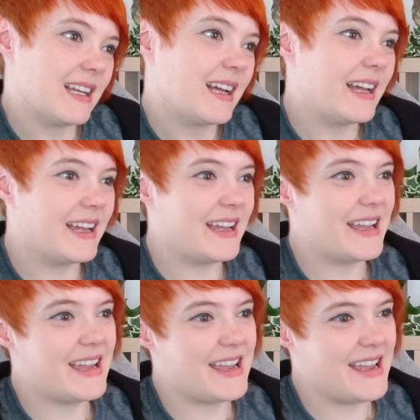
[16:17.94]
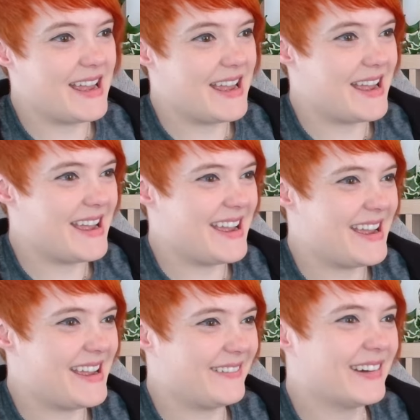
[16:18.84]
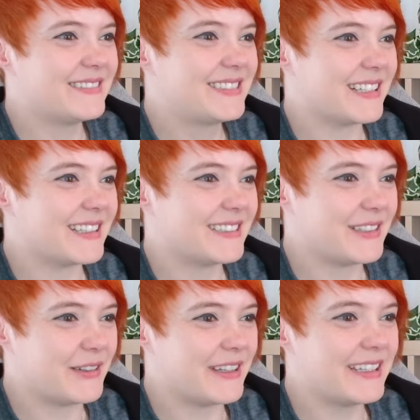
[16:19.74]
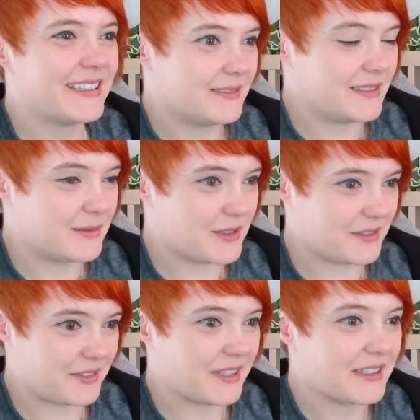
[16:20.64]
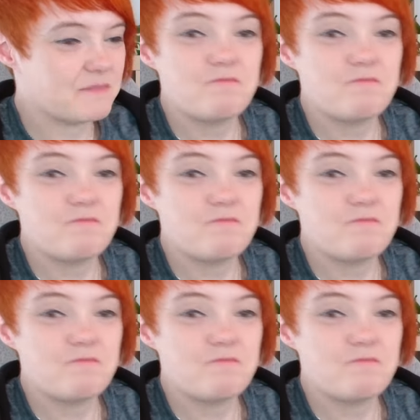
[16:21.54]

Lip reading: Hey, well done, Huey. That works.